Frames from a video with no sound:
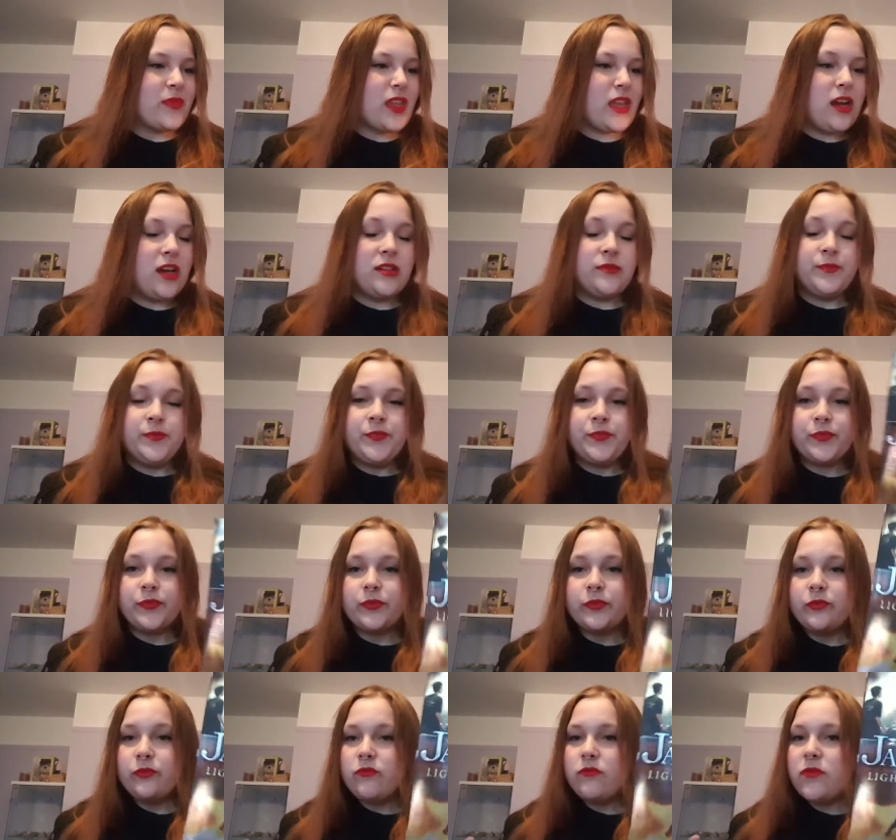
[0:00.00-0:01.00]

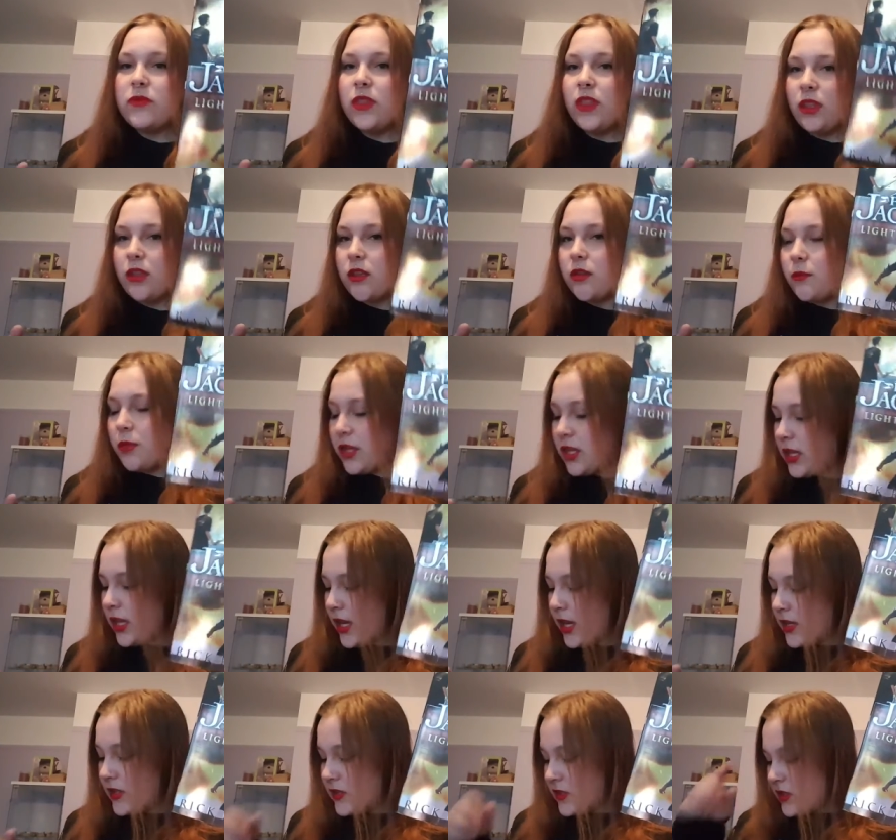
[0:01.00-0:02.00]
But
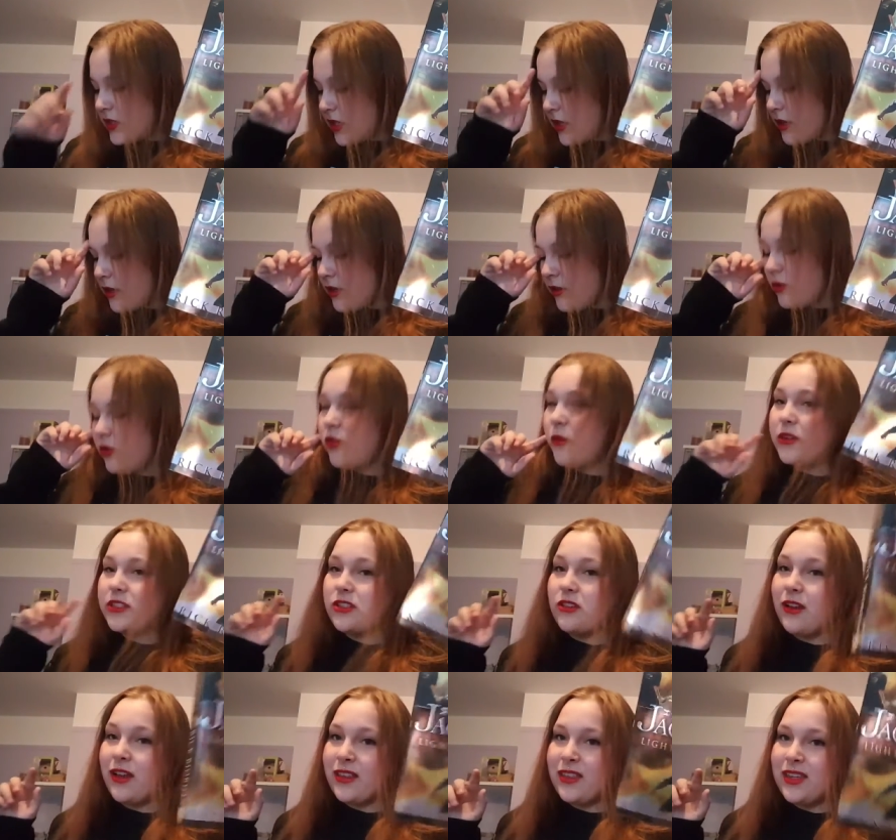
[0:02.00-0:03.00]
yeah, so, although I
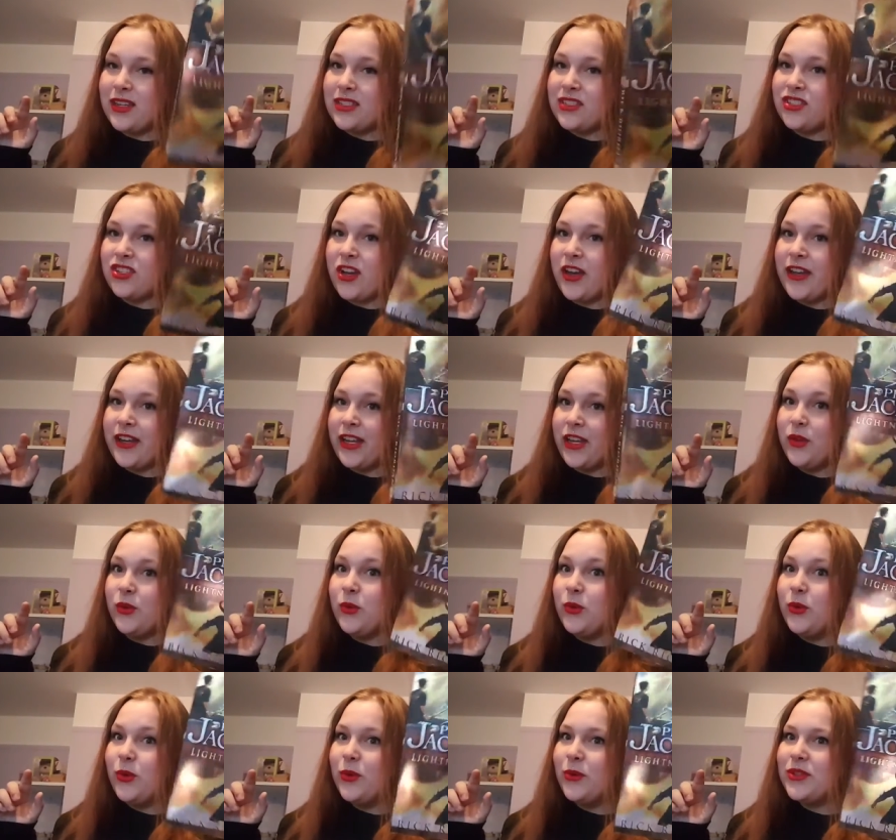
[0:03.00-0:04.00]
do like that it's shiny.
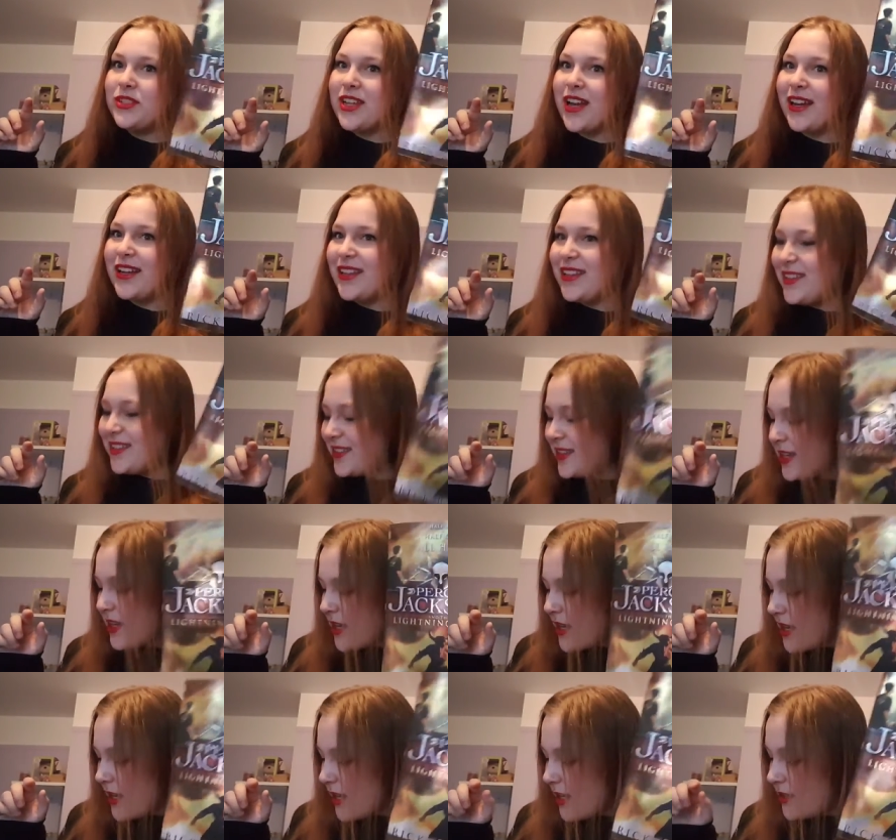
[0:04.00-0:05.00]
Ooh, shiny.
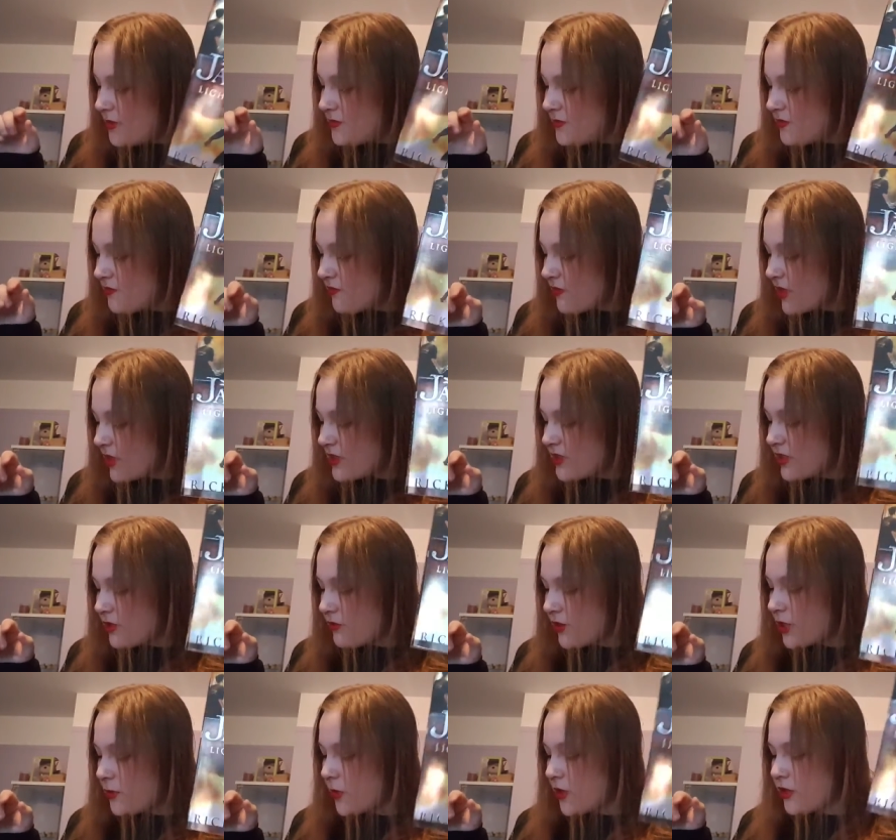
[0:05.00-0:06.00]
So
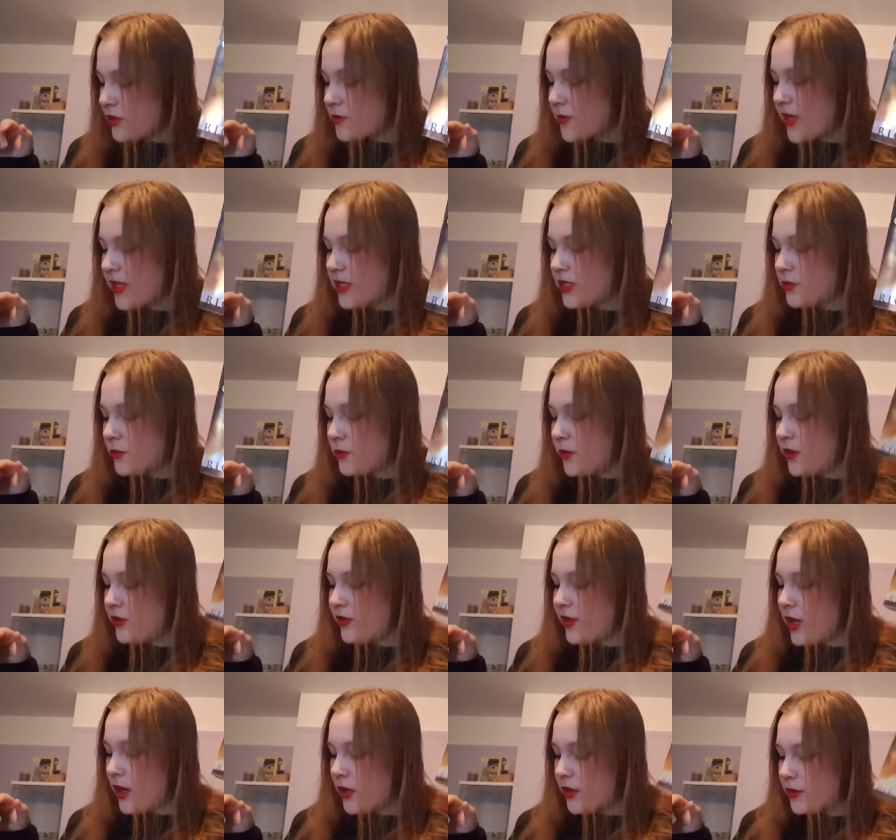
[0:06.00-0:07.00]
read a book that was made into a
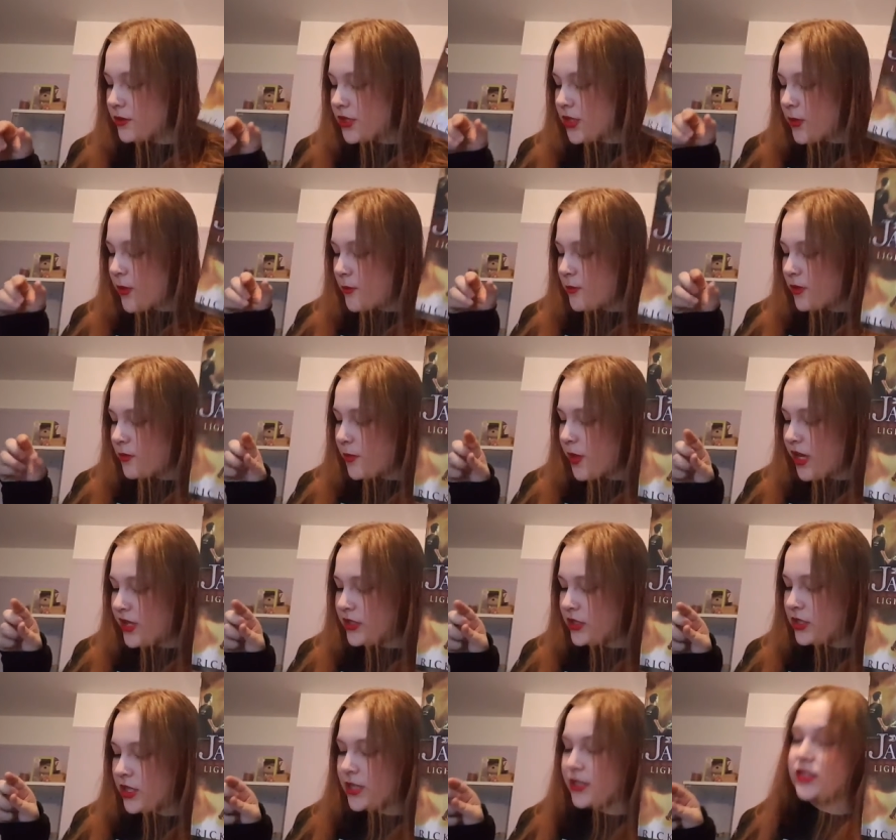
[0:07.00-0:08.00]
movie. I also went with
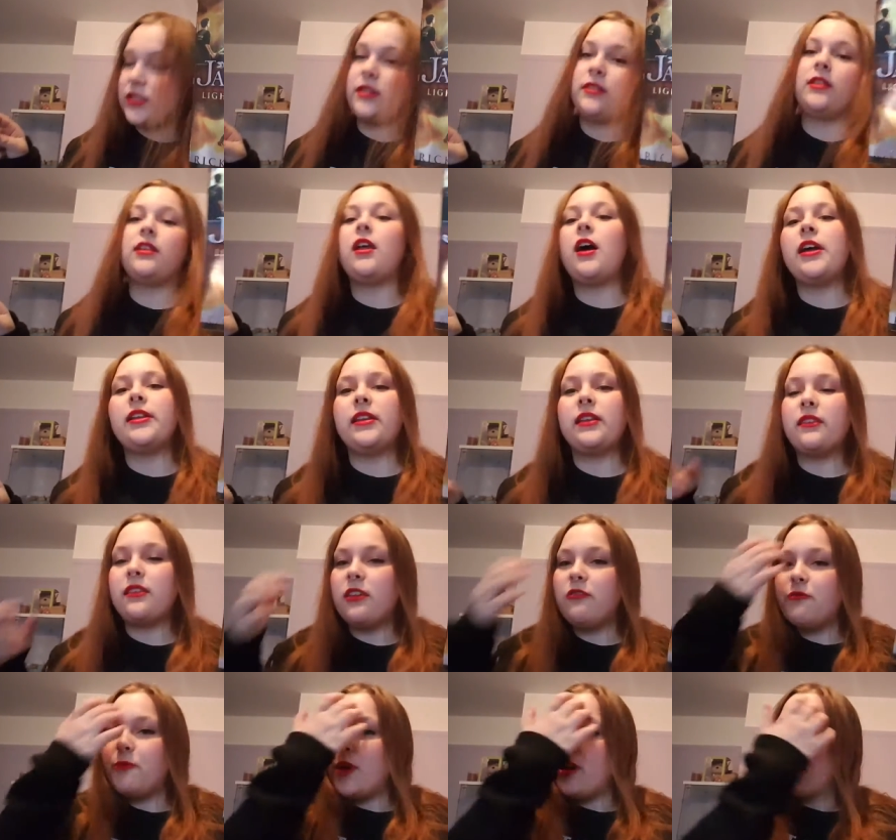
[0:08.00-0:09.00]
Percy Jackson and the Lightning
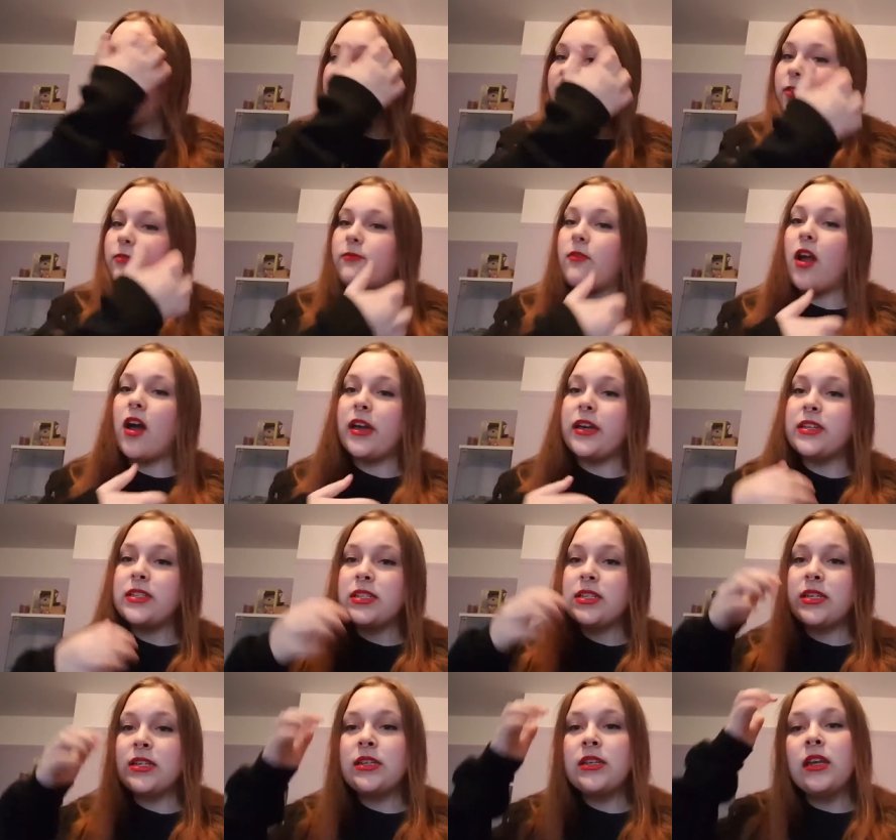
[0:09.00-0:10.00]
Thief by Rick
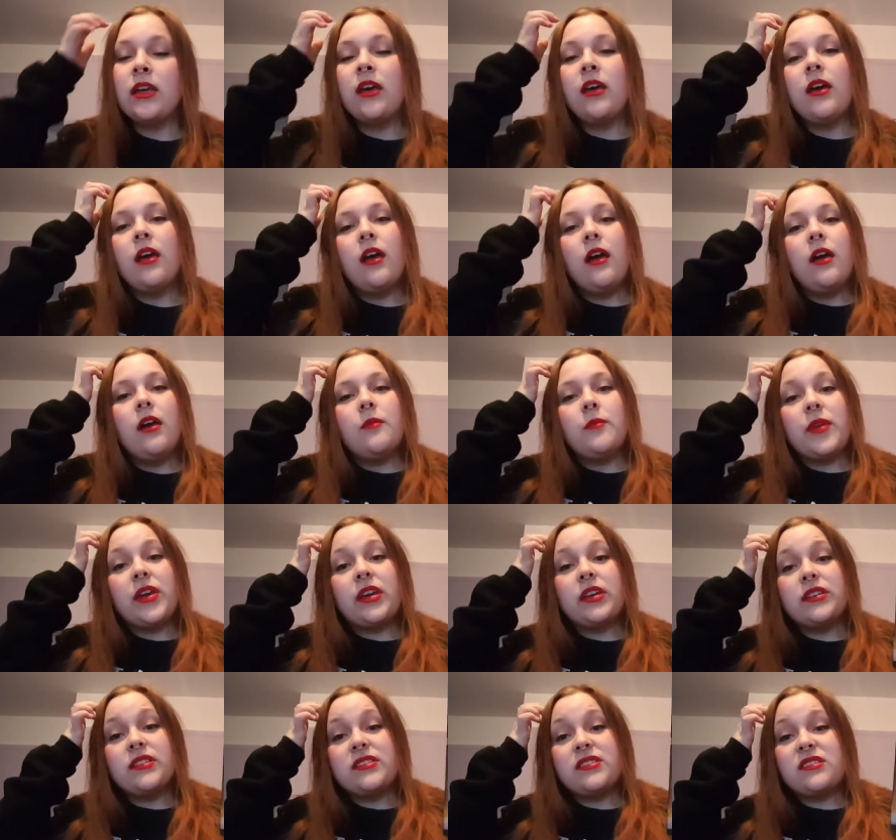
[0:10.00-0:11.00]
Riordan,
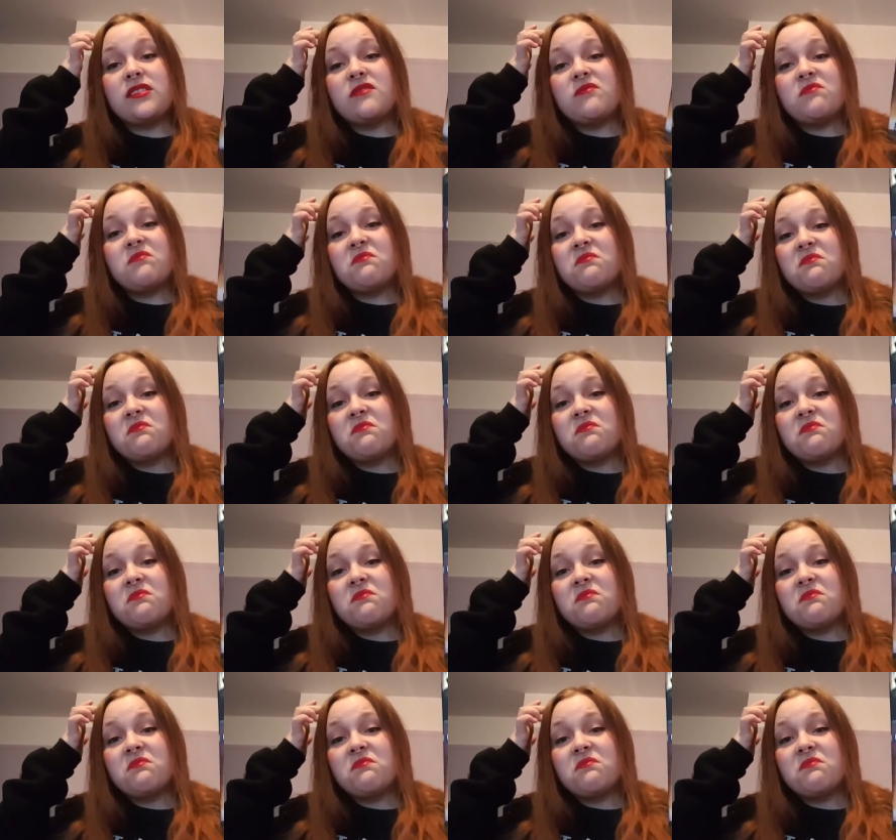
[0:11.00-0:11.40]
because